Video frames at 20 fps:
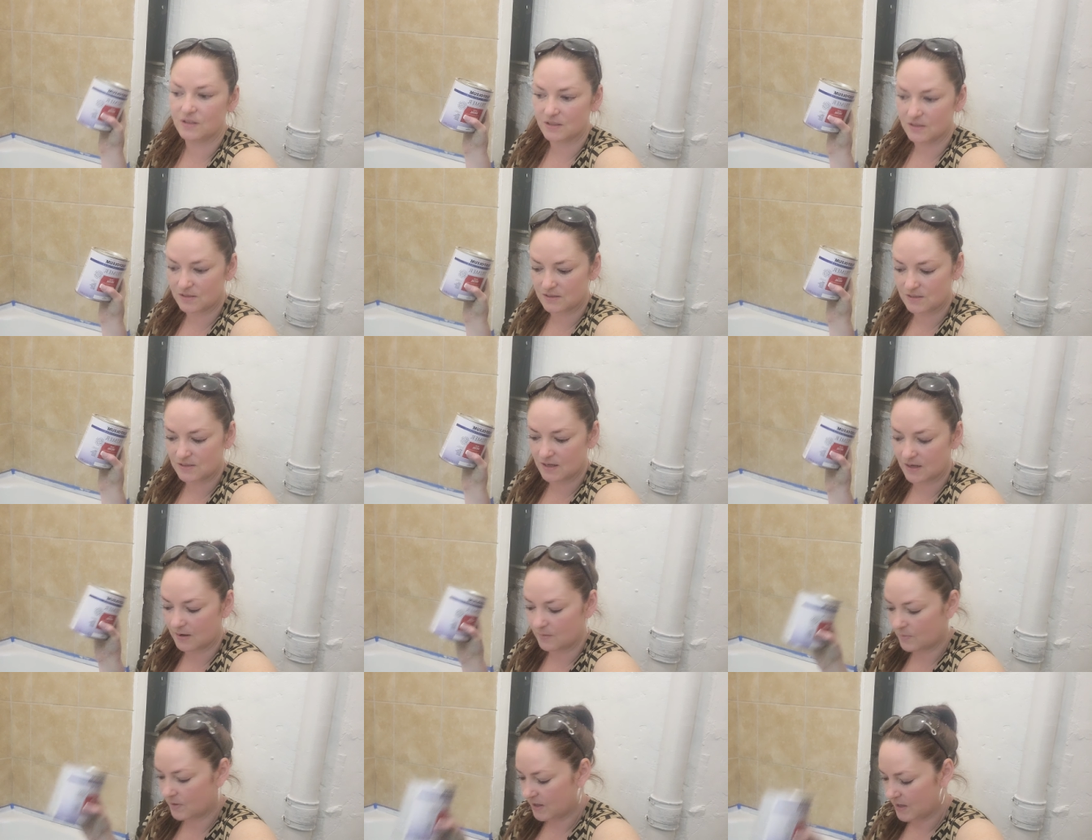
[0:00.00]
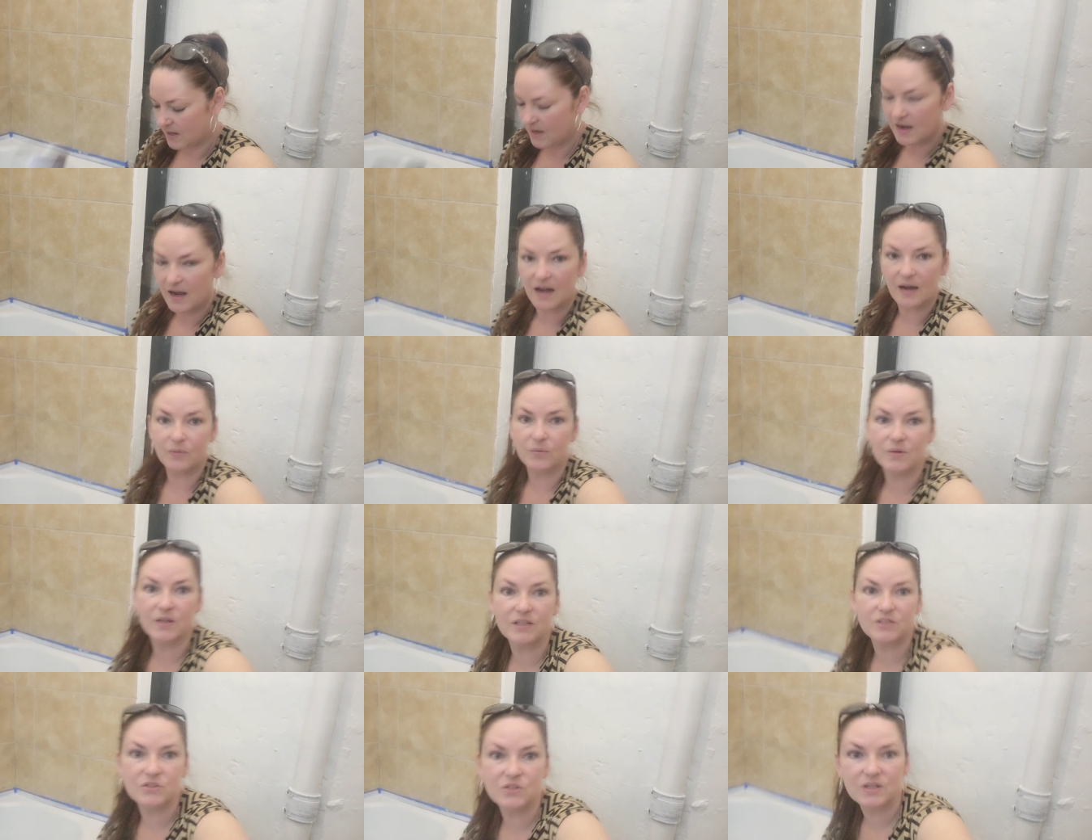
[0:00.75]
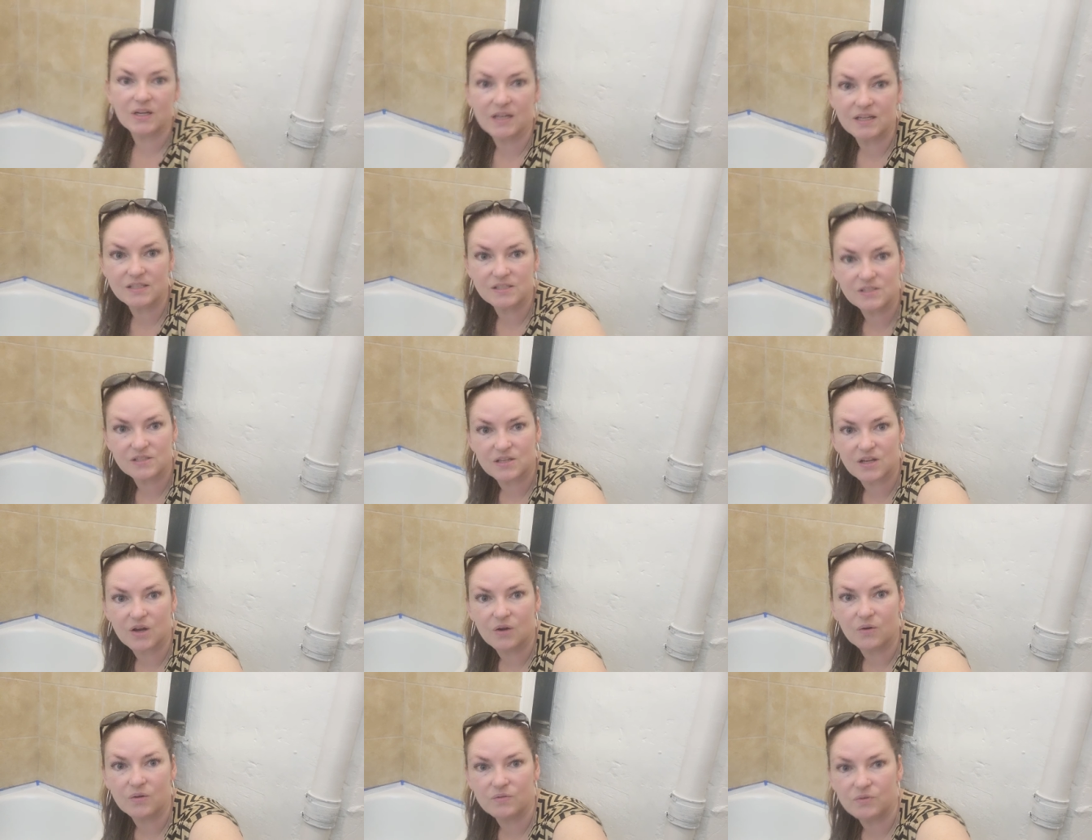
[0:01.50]
this tub. I will let you guys
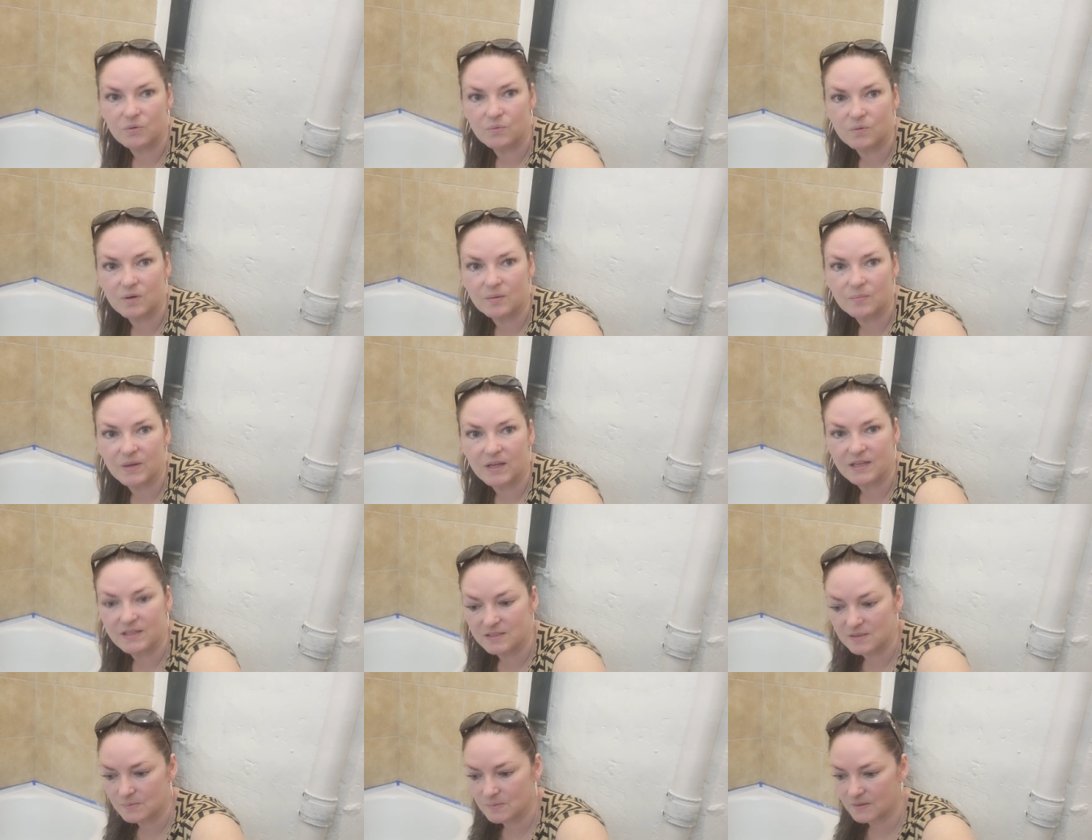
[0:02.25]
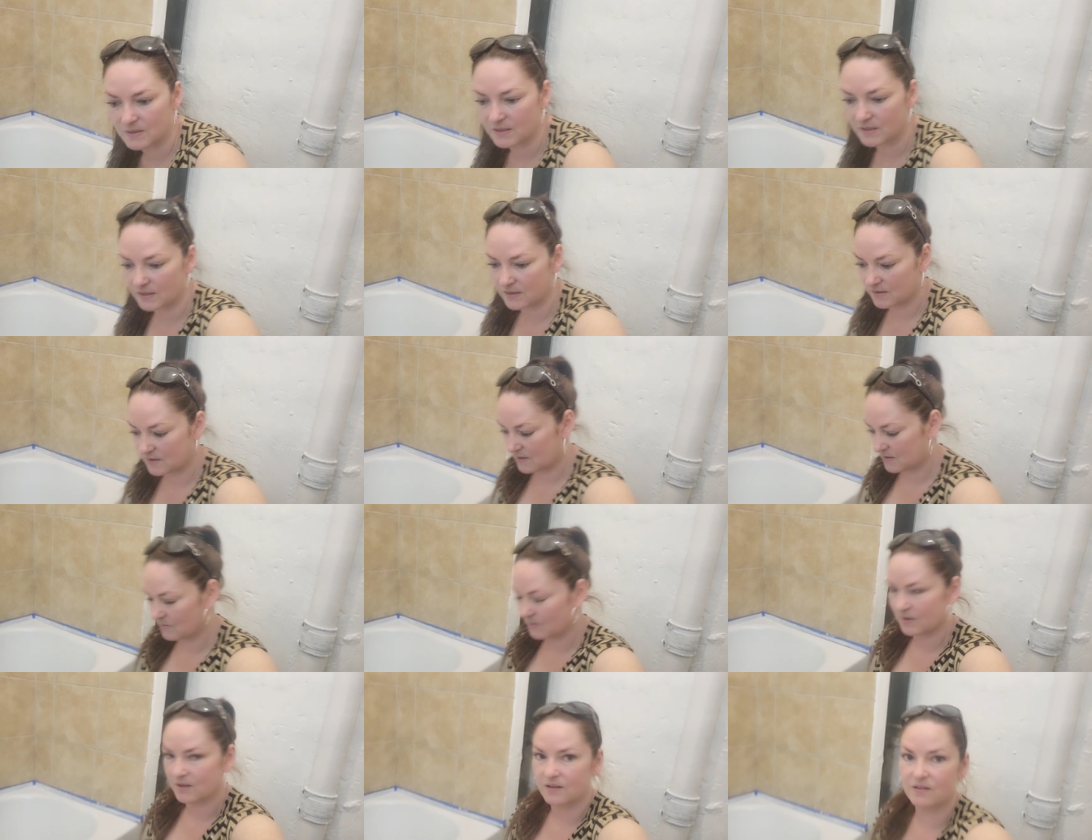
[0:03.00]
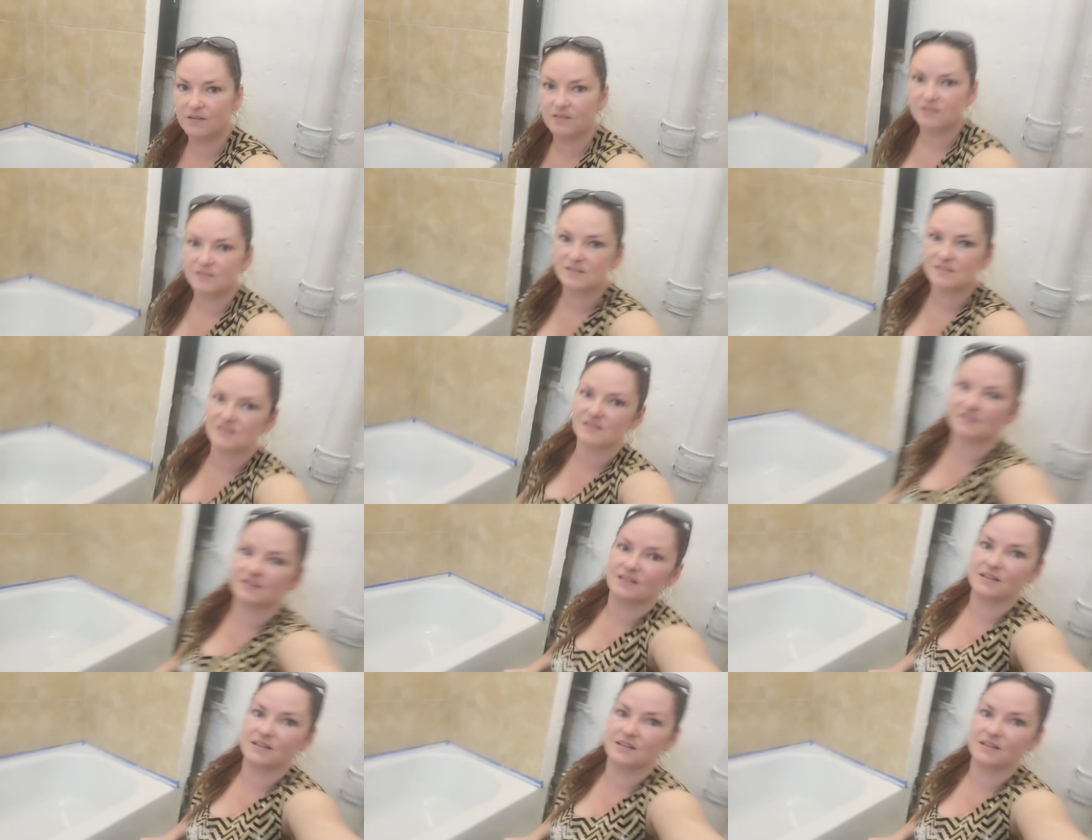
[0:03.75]
know if you want my experience with, this is